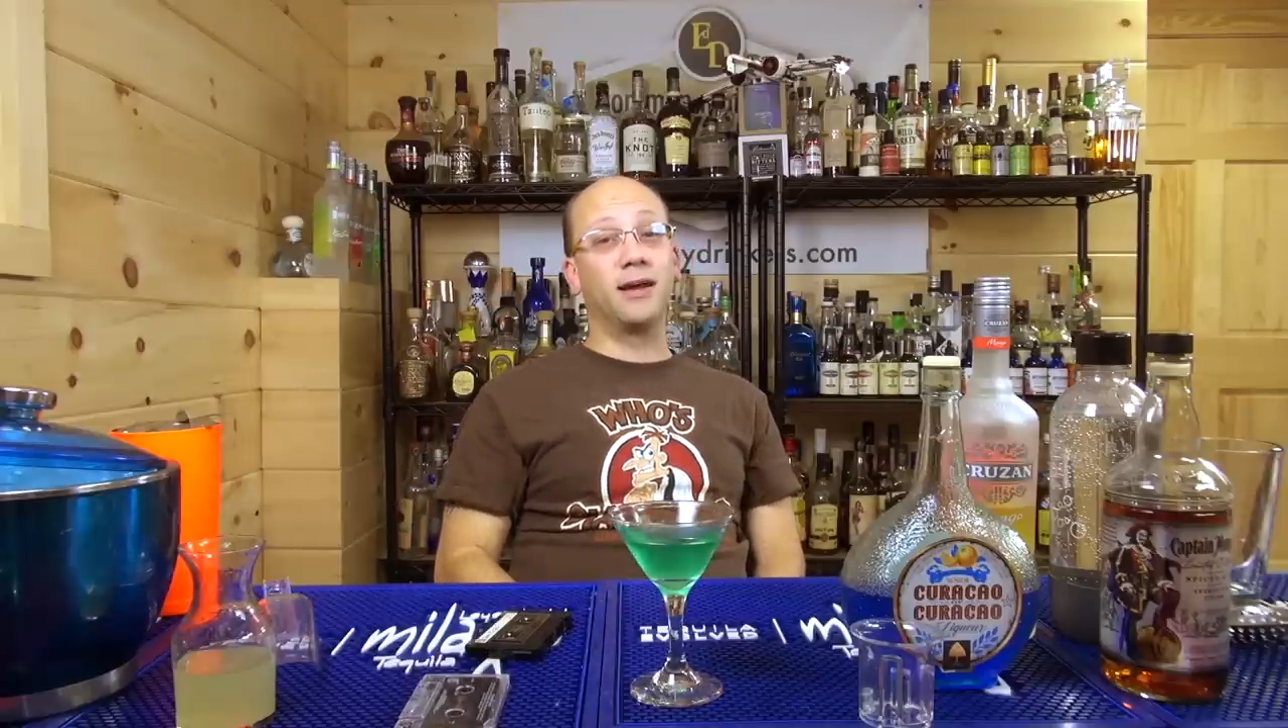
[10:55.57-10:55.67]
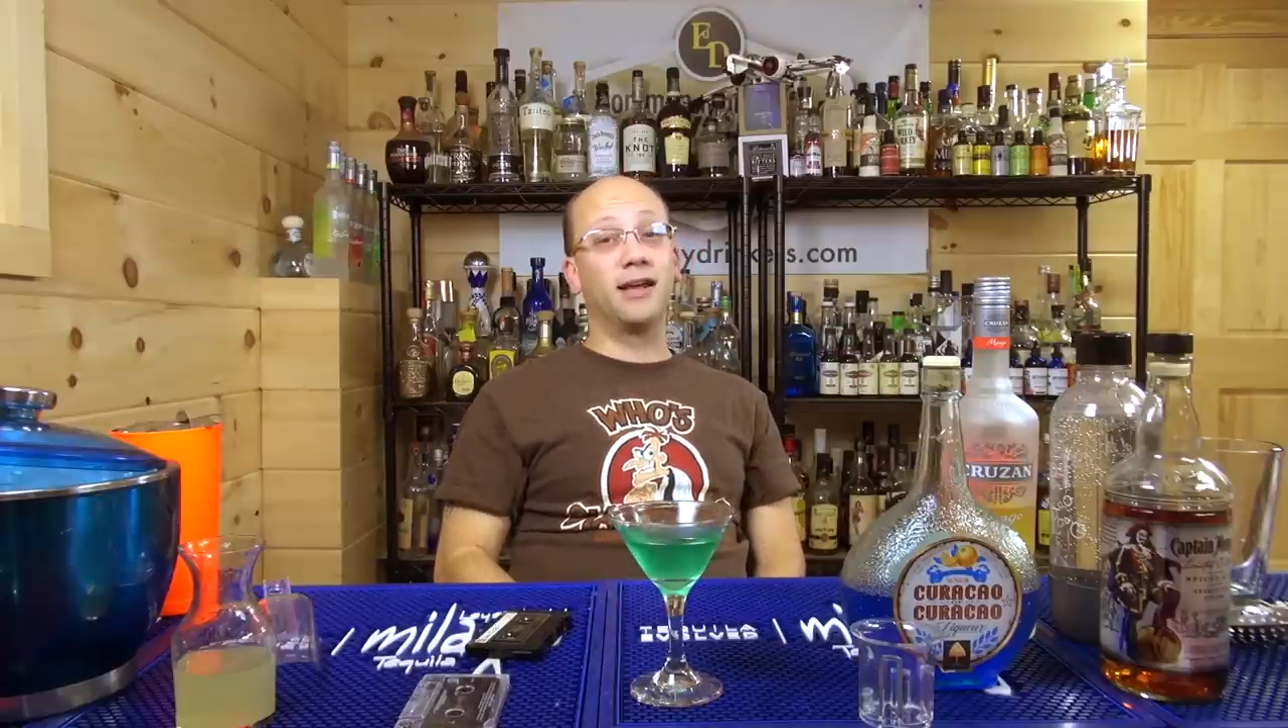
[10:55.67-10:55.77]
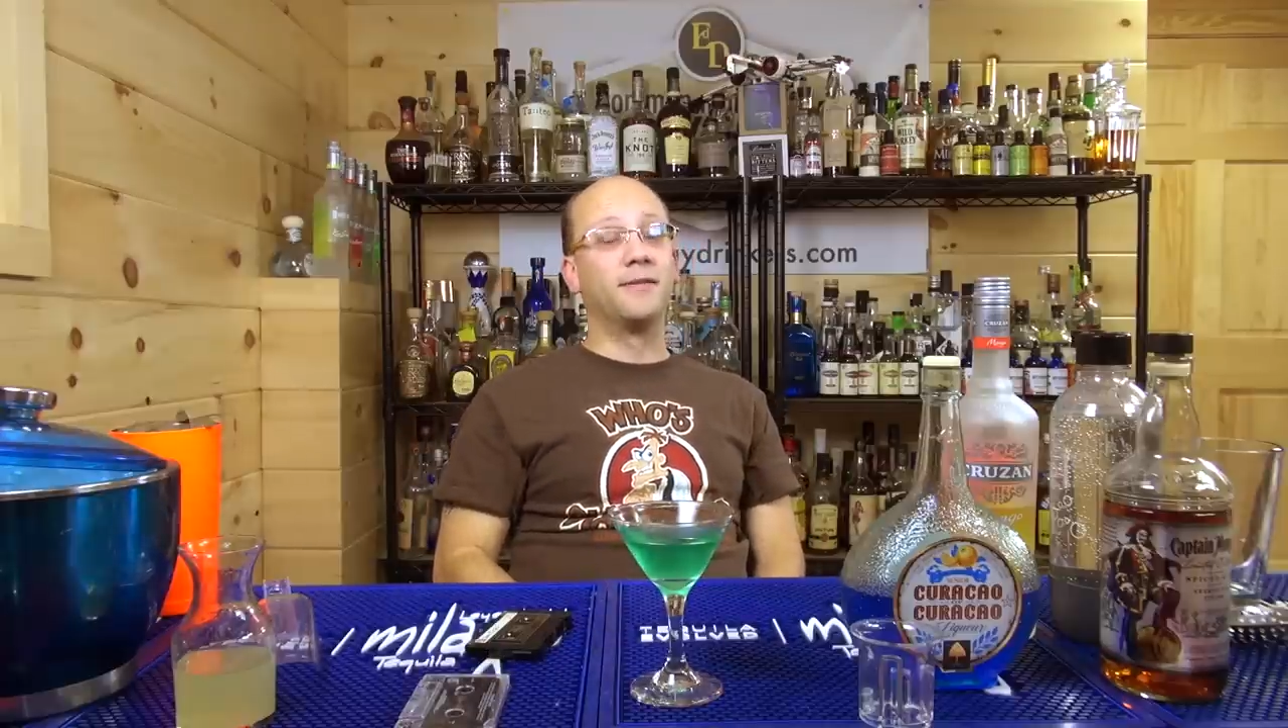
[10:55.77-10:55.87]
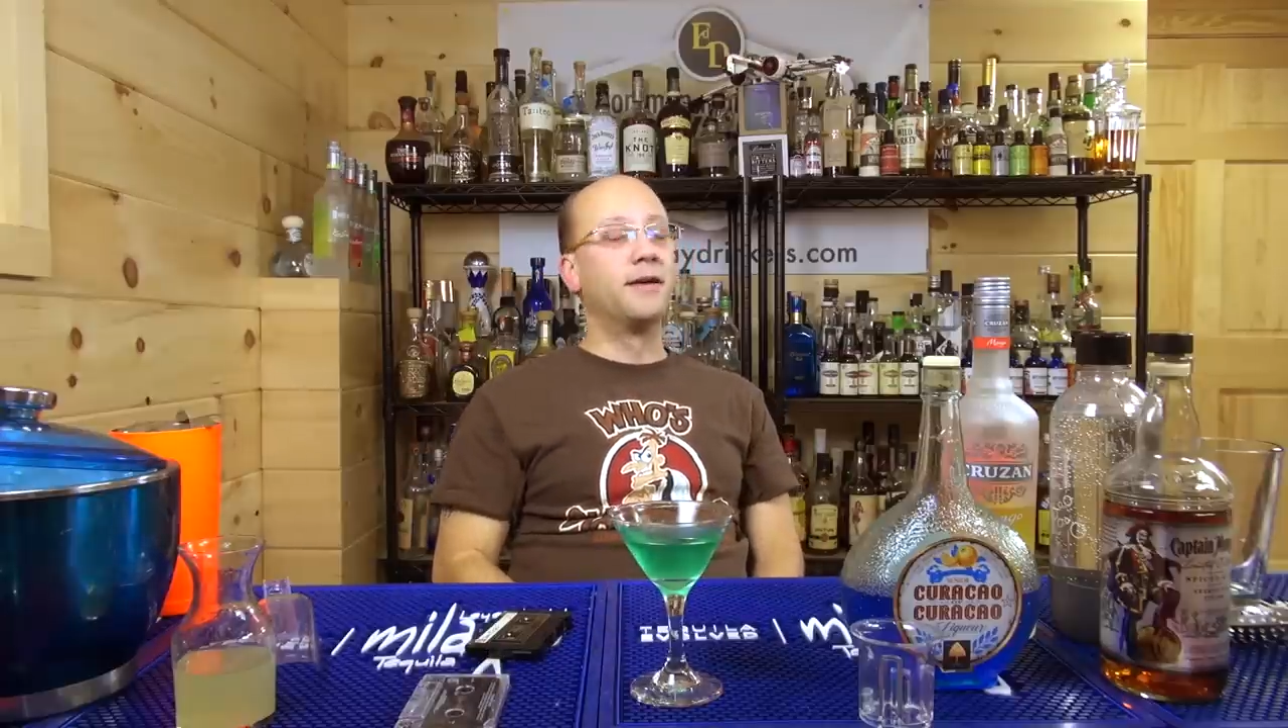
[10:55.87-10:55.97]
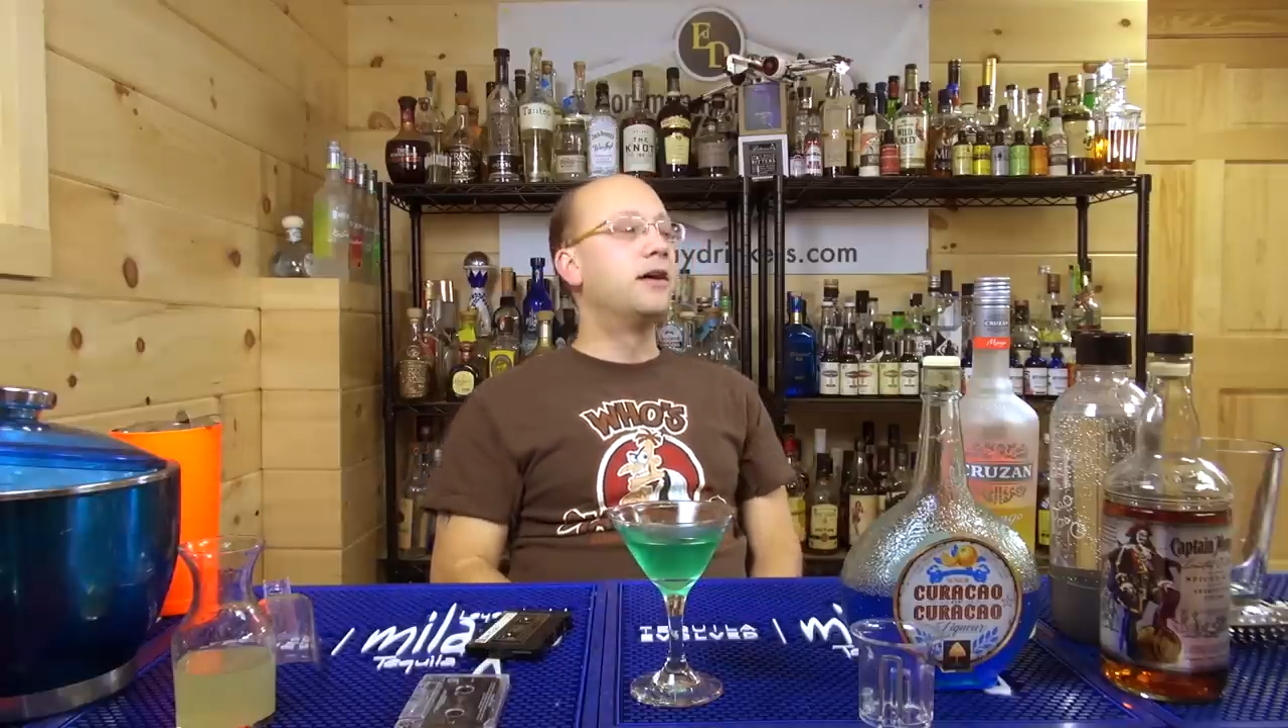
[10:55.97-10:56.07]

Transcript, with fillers: man.